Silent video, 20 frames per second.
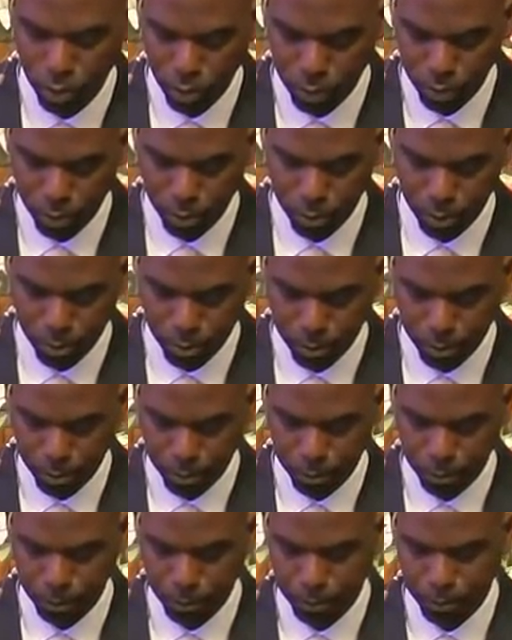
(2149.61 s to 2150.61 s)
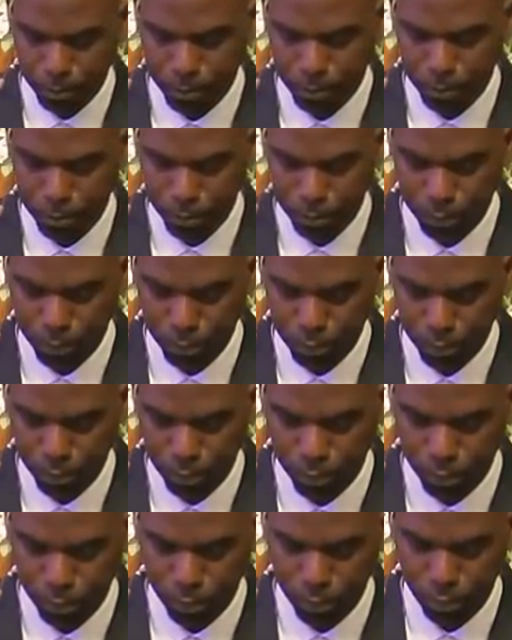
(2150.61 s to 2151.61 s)

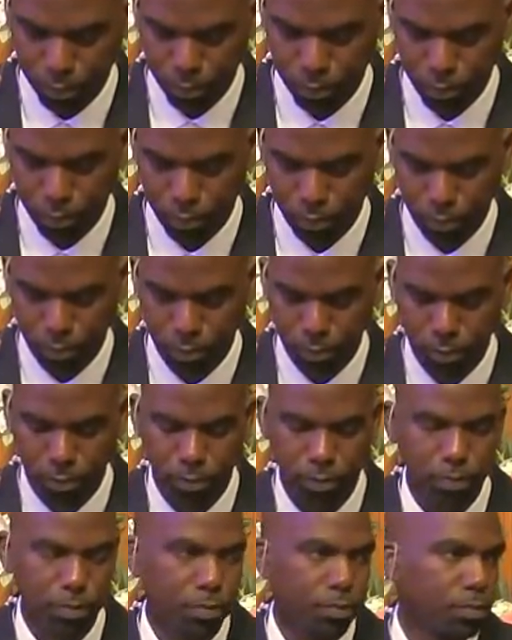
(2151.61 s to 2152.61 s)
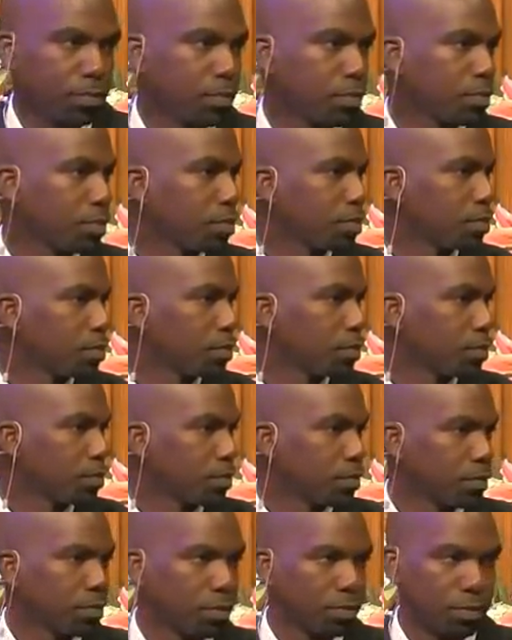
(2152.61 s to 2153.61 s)

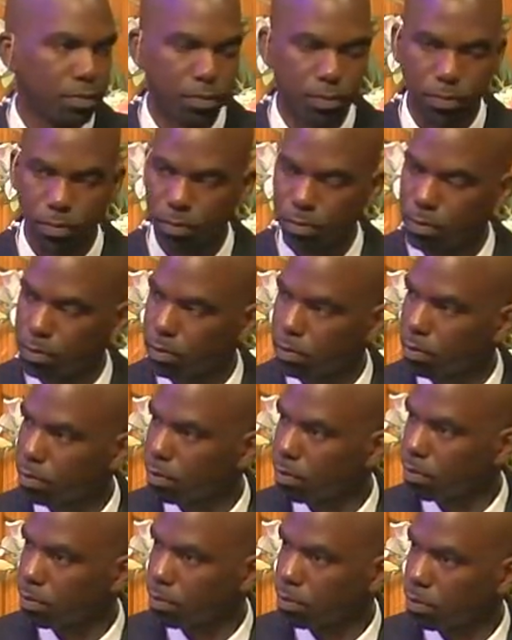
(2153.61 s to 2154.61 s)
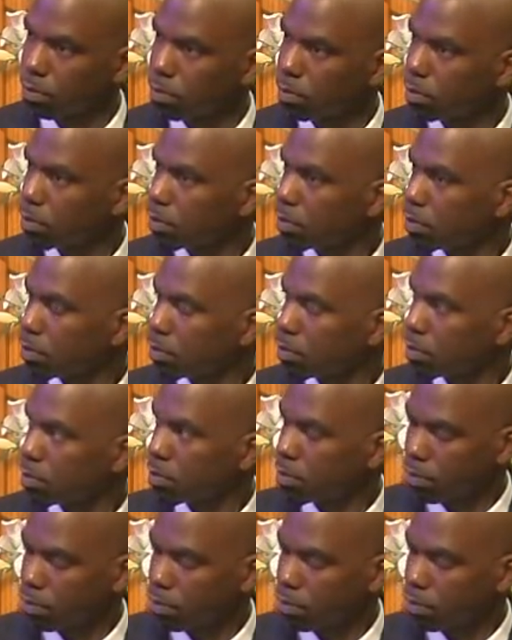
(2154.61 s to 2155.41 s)
(no one is talking)